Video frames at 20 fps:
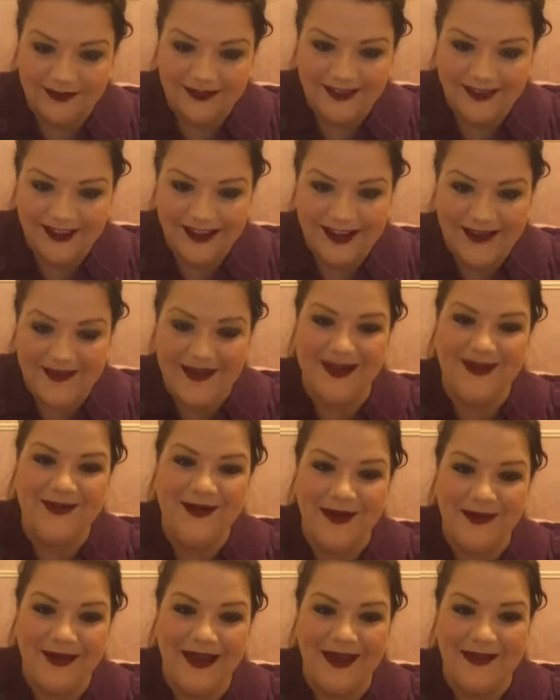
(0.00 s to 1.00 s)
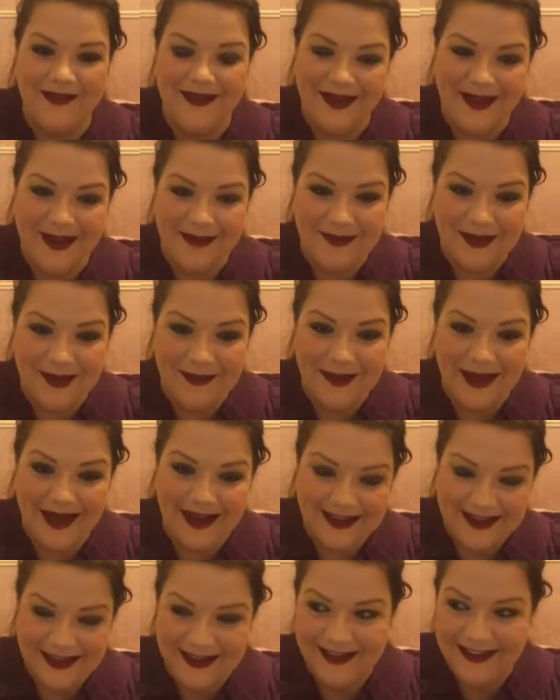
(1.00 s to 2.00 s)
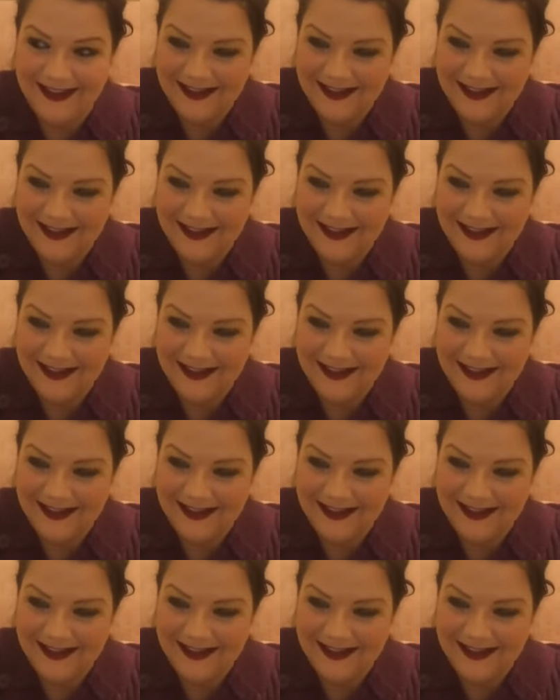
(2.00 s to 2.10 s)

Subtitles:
You can imagine what I'm like when I get big parcels.